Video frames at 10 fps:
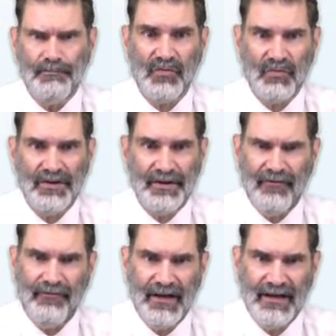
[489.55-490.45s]
with their
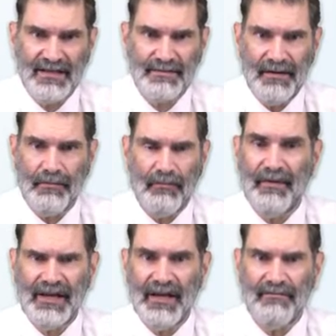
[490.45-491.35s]
finance people
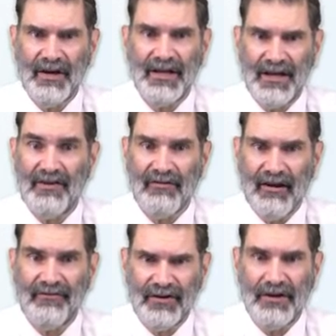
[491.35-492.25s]
making money year
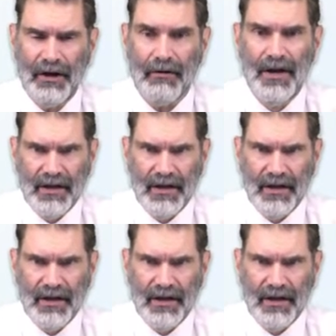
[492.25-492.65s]
after year,